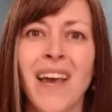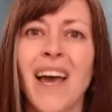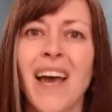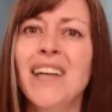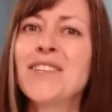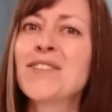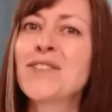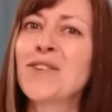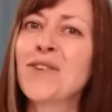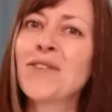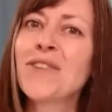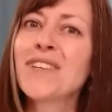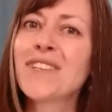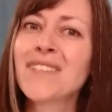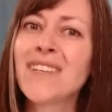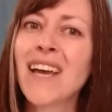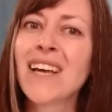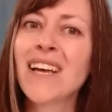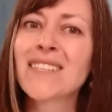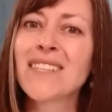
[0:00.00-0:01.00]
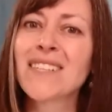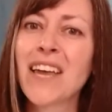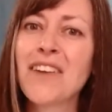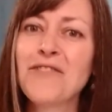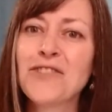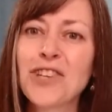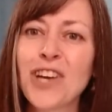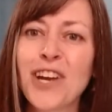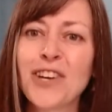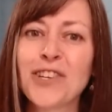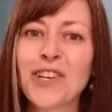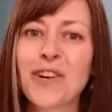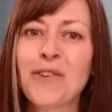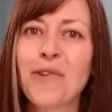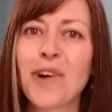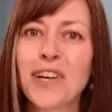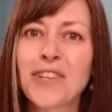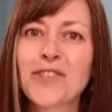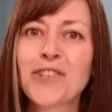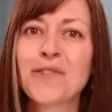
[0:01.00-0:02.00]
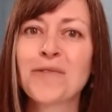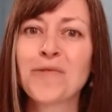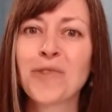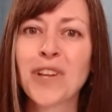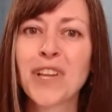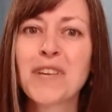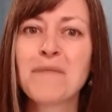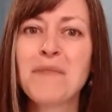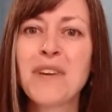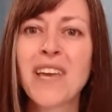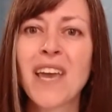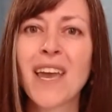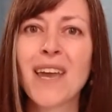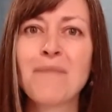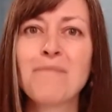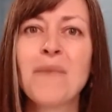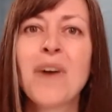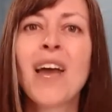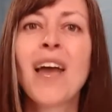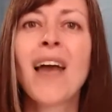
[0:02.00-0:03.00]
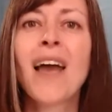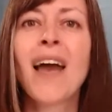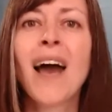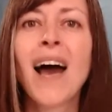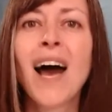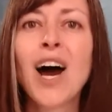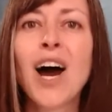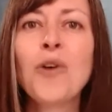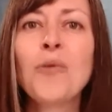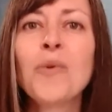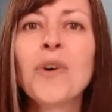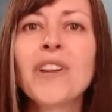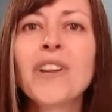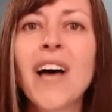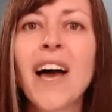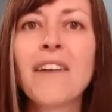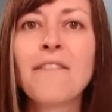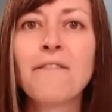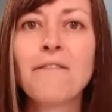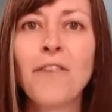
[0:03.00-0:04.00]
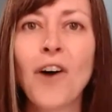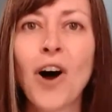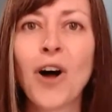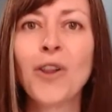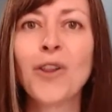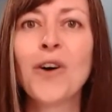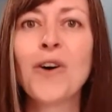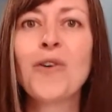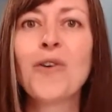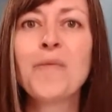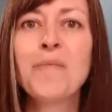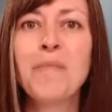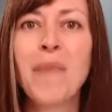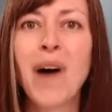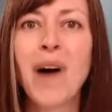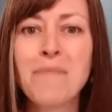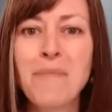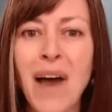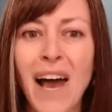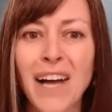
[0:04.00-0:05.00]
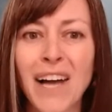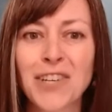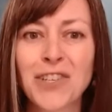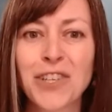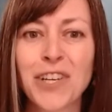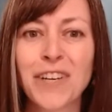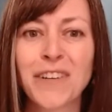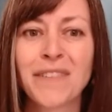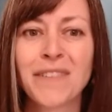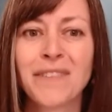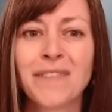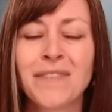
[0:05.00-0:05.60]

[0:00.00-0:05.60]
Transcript: And so this next life-changing question really became, how will I follow my passion?